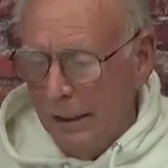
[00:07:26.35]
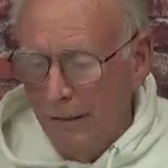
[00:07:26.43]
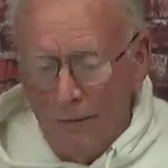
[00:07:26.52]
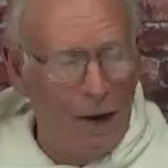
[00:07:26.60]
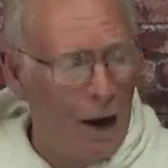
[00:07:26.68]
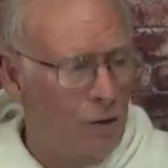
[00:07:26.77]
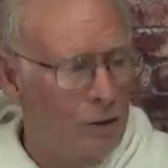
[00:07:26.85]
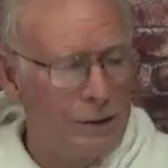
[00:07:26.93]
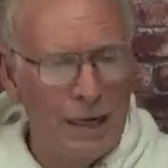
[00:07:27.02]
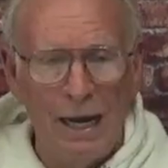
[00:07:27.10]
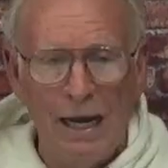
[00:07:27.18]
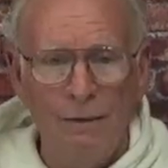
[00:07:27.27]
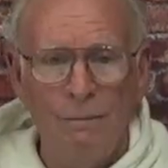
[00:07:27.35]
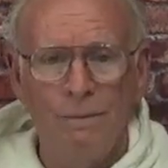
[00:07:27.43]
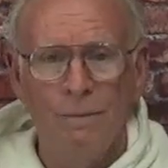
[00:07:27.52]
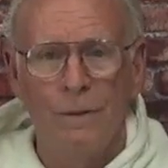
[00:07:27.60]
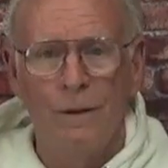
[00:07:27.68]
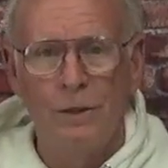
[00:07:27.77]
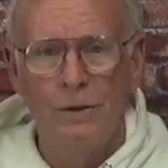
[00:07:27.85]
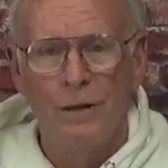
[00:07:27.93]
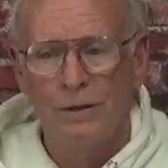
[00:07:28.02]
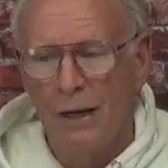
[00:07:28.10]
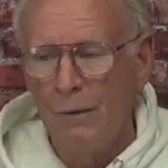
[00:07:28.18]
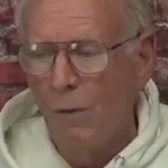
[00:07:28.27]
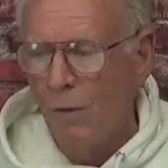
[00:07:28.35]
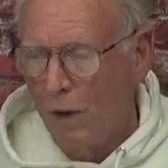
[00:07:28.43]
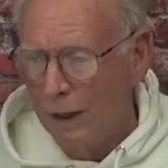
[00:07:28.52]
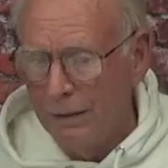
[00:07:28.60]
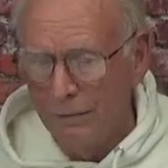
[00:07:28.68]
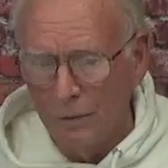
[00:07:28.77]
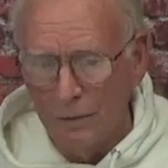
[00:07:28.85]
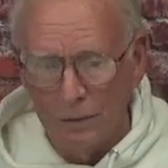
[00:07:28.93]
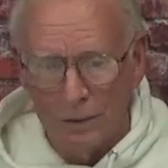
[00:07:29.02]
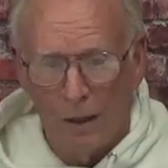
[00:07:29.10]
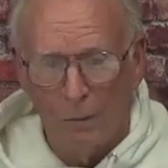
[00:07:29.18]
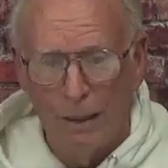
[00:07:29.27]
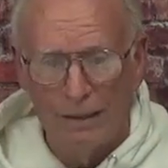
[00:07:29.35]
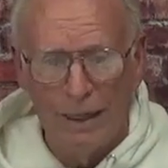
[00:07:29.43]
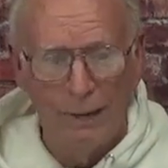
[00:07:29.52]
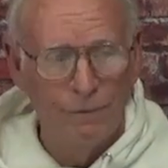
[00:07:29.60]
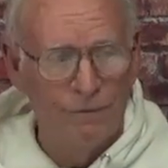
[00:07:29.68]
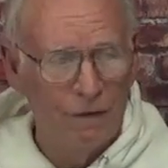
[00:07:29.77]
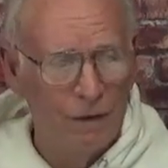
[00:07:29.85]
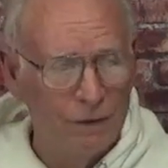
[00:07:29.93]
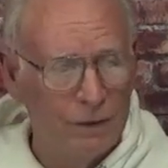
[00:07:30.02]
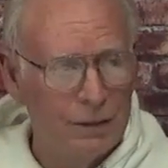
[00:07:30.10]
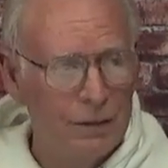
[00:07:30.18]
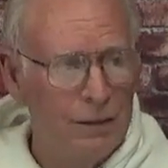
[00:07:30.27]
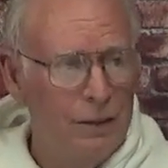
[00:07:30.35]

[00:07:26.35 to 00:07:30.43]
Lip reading: They're all the same, the USA 1. We're going to talk about that one first.